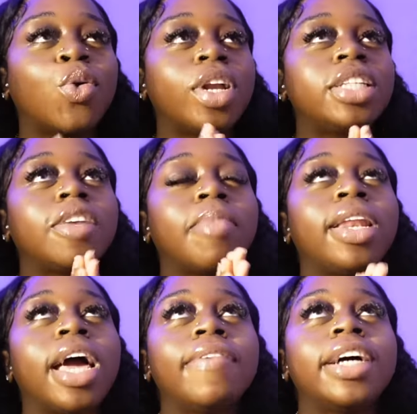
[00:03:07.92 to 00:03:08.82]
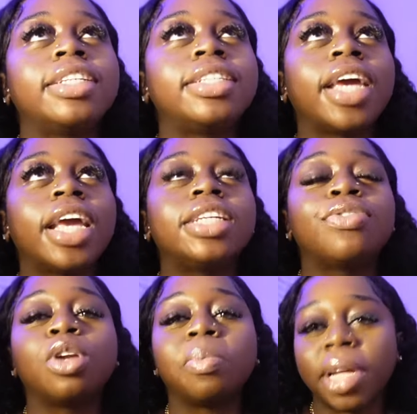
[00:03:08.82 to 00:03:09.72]
quality of my life has changed
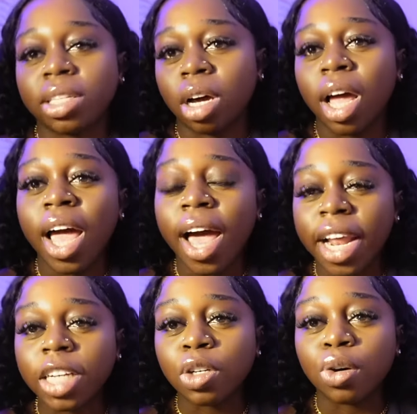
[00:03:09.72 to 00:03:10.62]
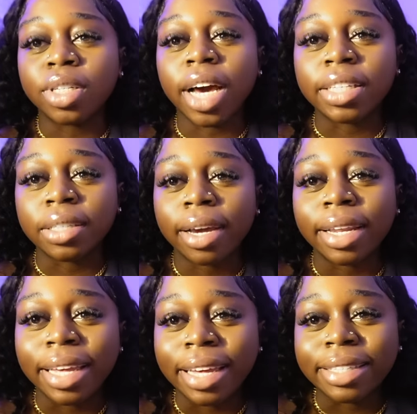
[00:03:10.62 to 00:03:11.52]
for the better, and that's because I
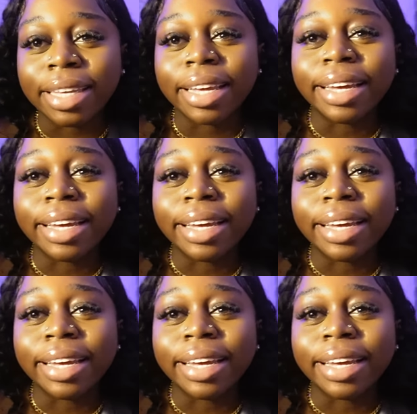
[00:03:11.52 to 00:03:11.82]
started eating